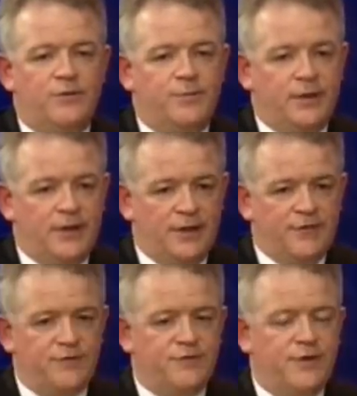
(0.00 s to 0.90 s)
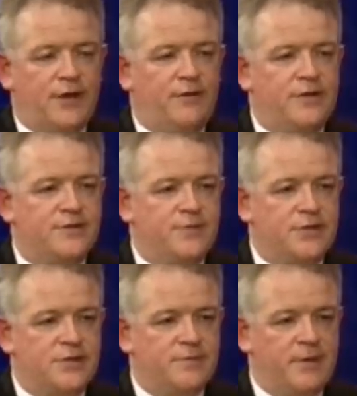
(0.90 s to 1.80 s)
We've been given various
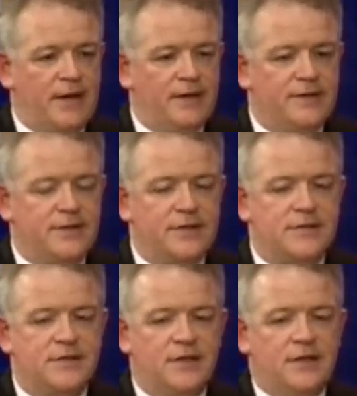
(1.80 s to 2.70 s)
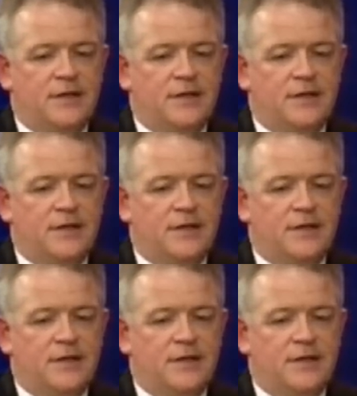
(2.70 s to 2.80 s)
municipalities